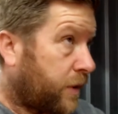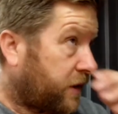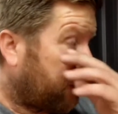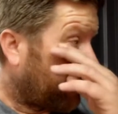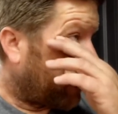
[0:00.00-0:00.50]
quid
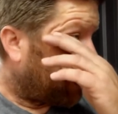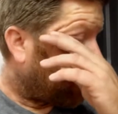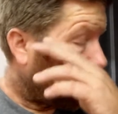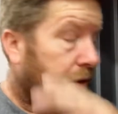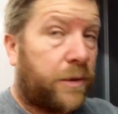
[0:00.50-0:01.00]
to fix
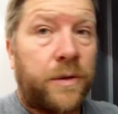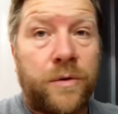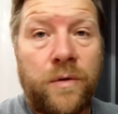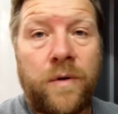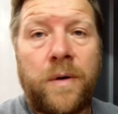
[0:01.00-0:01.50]
but they're doing
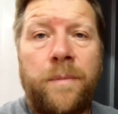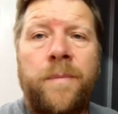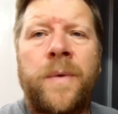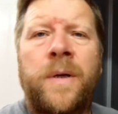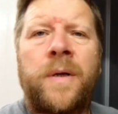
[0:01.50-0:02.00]
sort of a
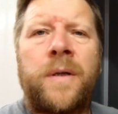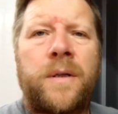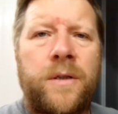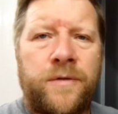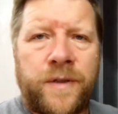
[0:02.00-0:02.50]

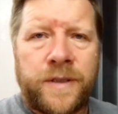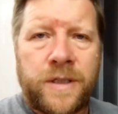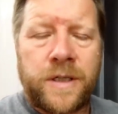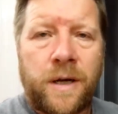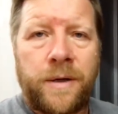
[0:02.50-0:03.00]
because things are
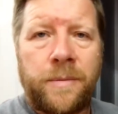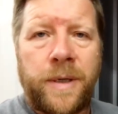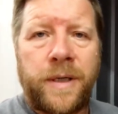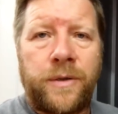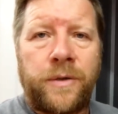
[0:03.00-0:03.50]
slow at the
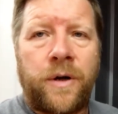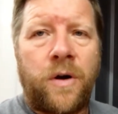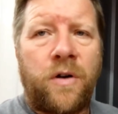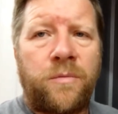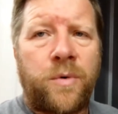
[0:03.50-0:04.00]
minute they're doing a
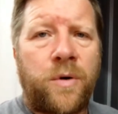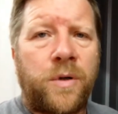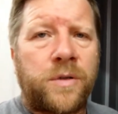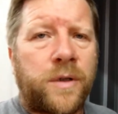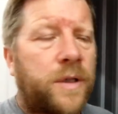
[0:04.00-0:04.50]
half
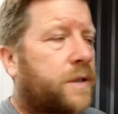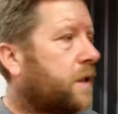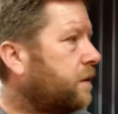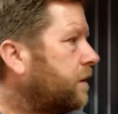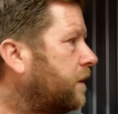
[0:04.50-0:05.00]
price on it so